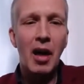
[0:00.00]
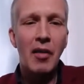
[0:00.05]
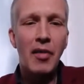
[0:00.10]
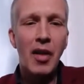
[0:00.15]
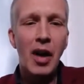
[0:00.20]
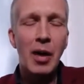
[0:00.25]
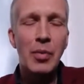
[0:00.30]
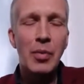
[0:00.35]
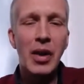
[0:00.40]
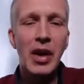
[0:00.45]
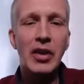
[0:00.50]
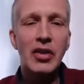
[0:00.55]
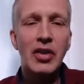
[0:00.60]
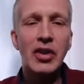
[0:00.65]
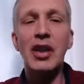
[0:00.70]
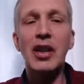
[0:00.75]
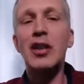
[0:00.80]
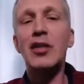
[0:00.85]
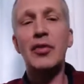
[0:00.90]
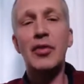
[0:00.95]

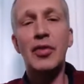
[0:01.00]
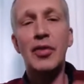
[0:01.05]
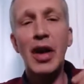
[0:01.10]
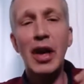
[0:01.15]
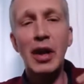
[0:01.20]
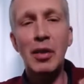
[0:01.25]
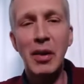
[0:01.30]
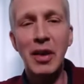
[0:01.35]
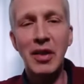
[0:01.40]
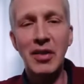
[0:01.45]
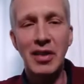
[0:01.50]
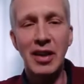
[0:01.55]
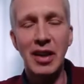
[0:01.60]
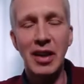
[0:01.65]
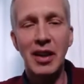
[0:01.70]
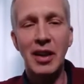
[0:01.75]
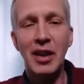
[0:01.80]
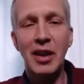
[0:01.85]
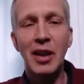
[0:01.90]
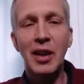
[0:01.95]
vibration is
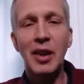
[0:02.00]
frequency.